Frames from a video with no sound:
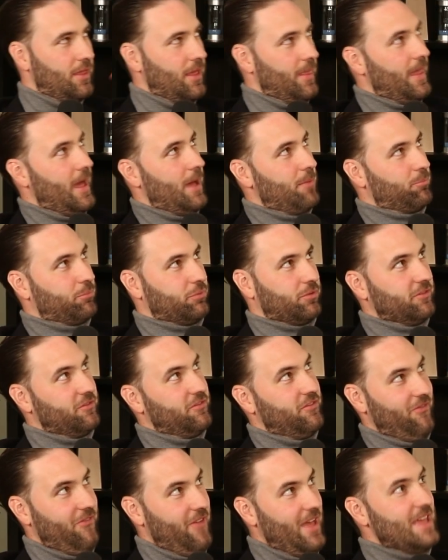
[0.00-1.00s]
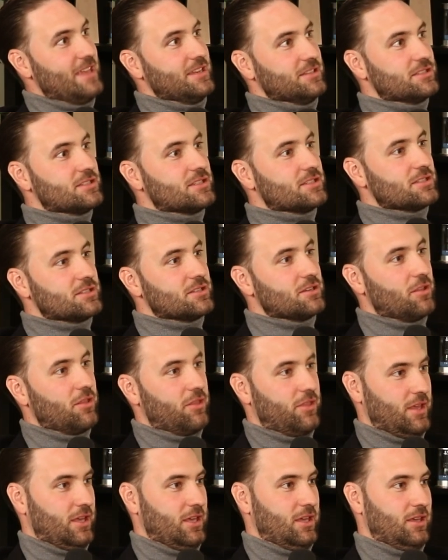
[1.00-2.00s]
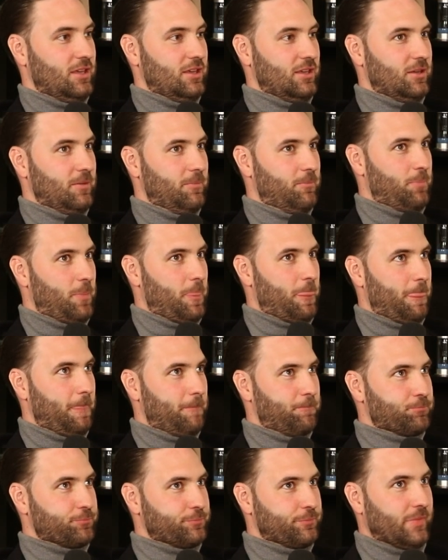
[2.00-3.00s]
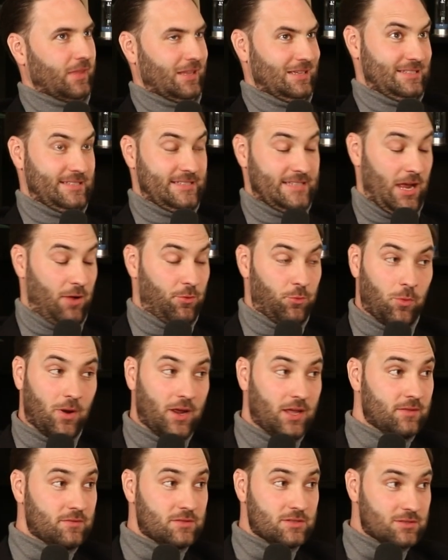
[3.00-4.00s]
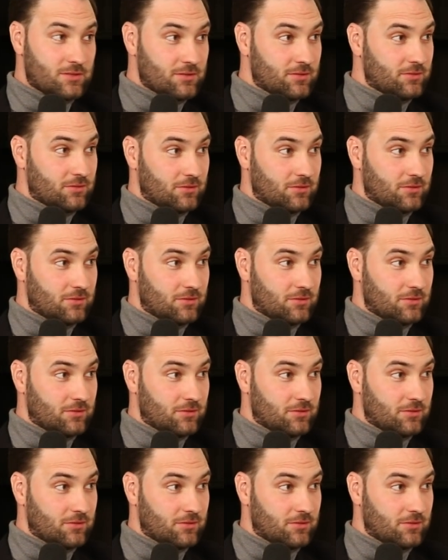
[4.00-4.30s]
then that prevents the sound waves